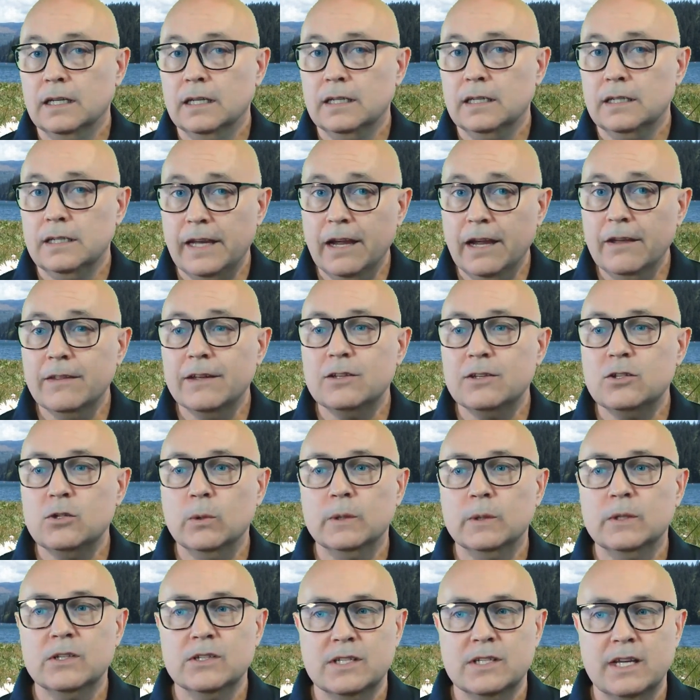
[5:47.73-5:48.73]
Now that you
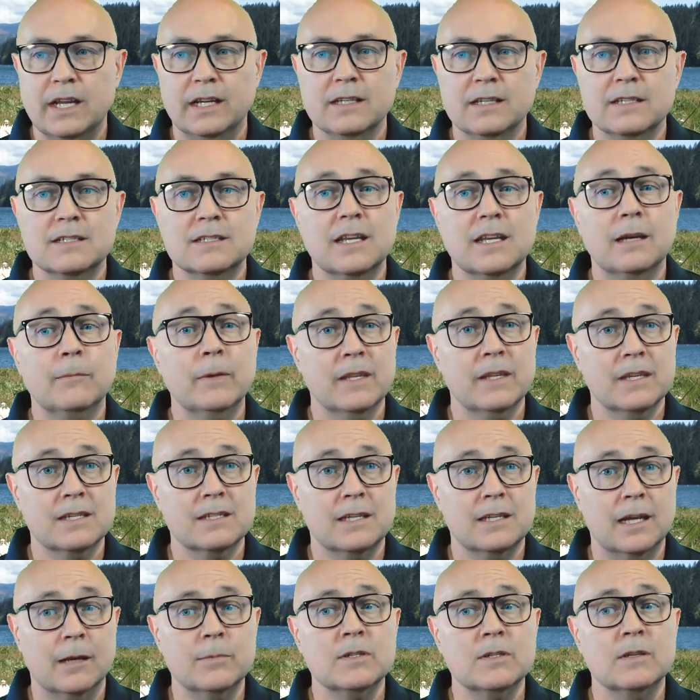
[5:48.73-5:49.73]
understand some of the
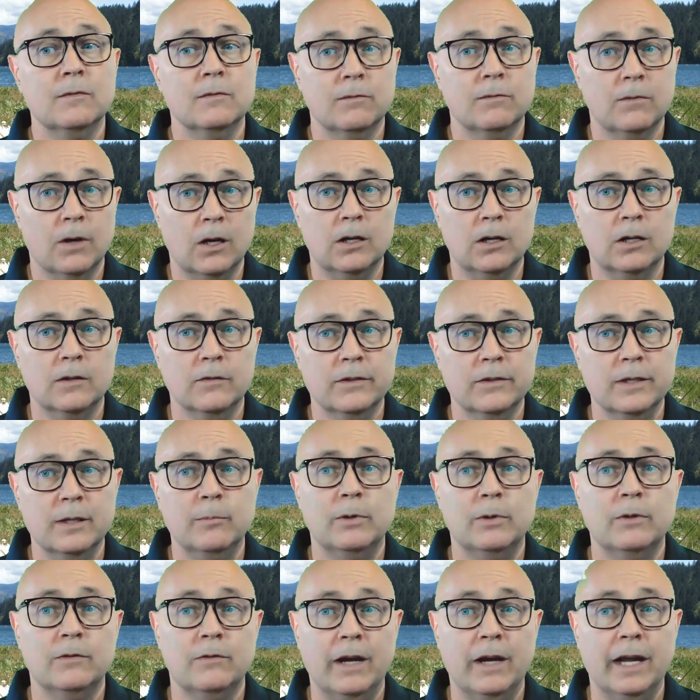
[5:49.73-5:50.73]
steps involved in
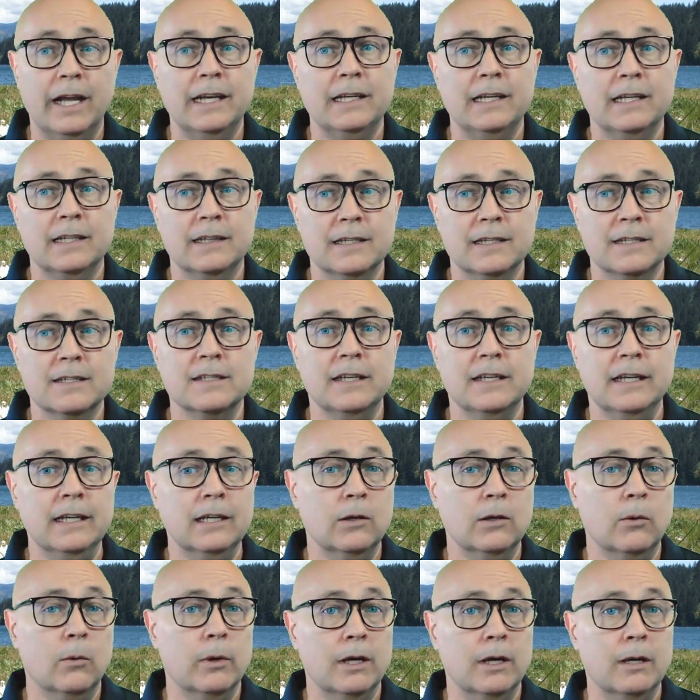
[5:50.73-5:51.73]
providing this
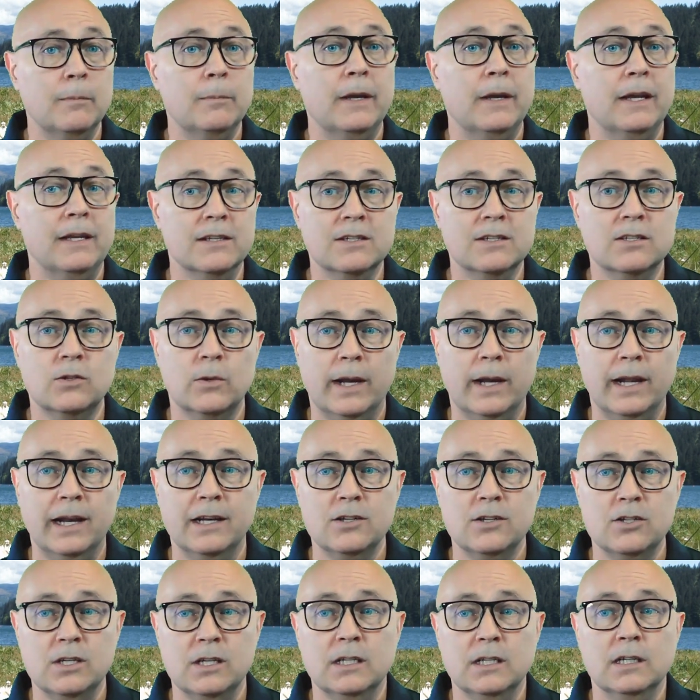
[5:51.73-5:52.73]
inquiry-based
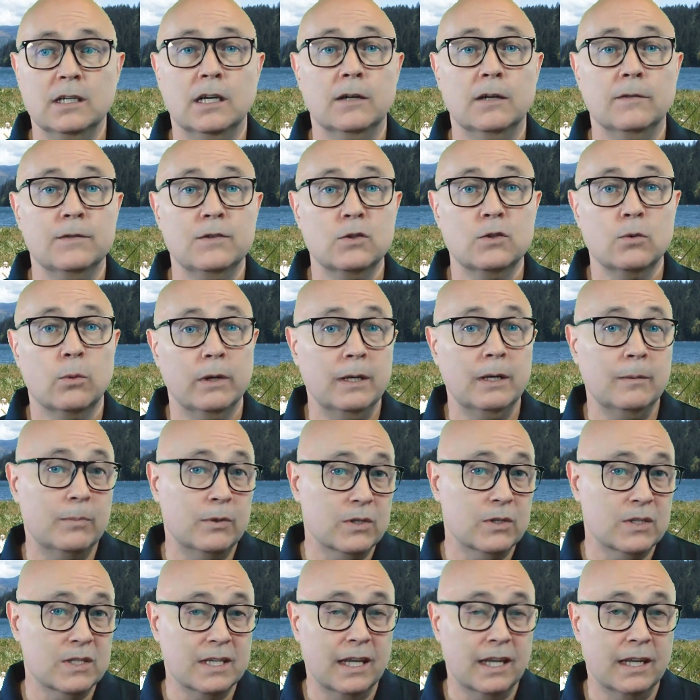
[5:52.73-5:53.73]
strategy of
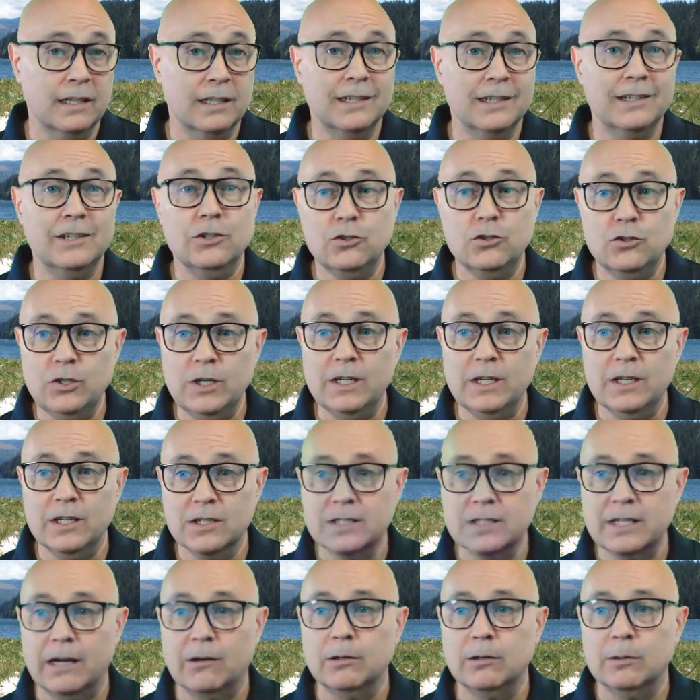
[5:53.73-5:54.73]
20%
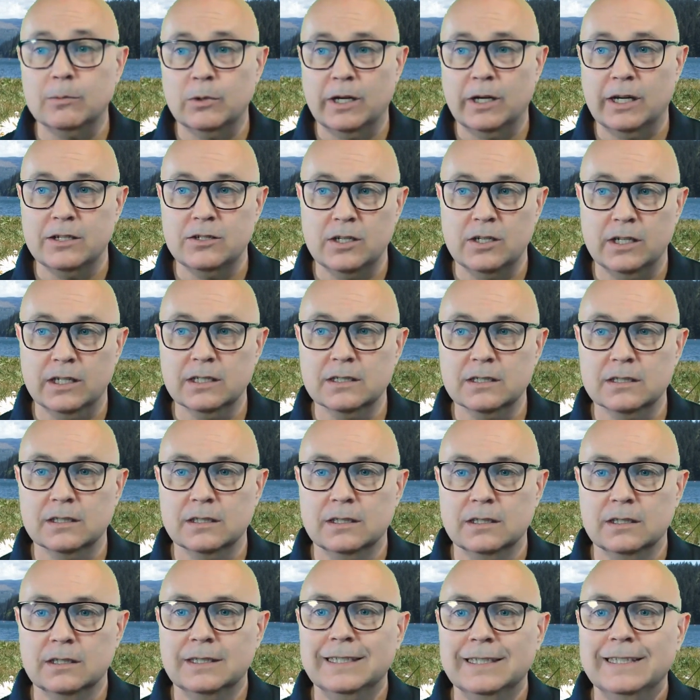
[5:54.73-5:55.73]
Genius Hour projects,
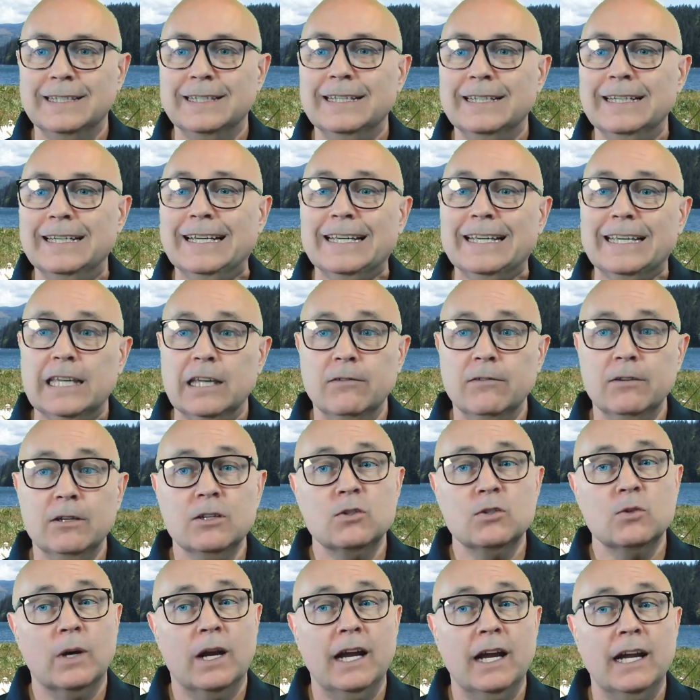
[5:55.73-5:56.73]
give it a
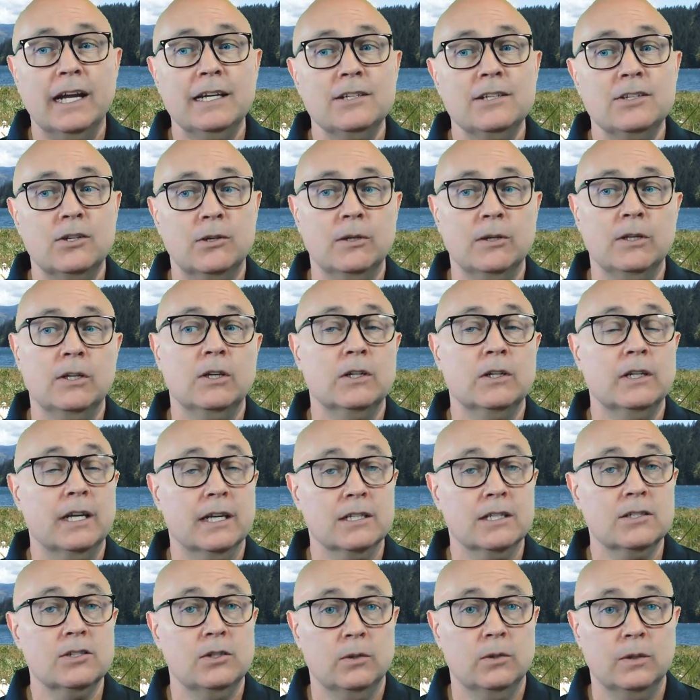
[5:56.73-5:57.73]
try during your
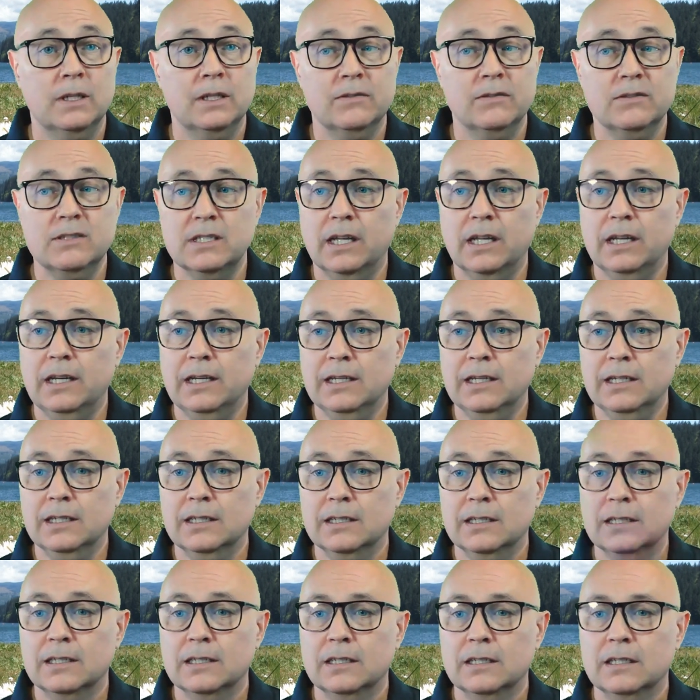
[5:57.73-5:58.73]
next unit of study.
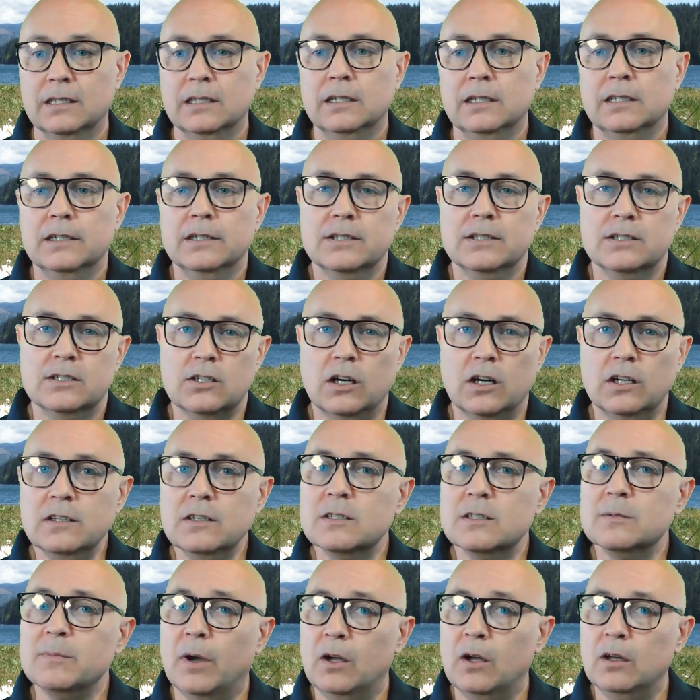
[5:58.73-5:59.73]
Start
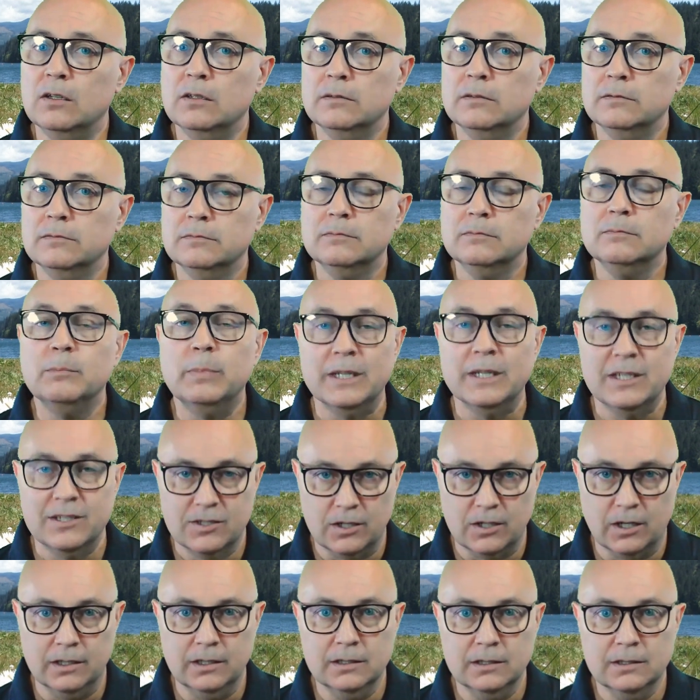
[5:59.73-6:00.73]
small, but
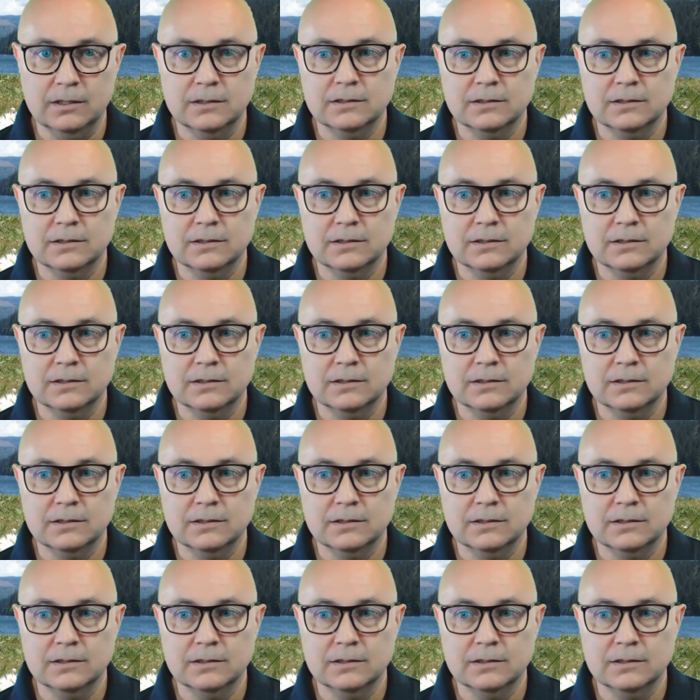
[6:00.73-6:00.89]
start.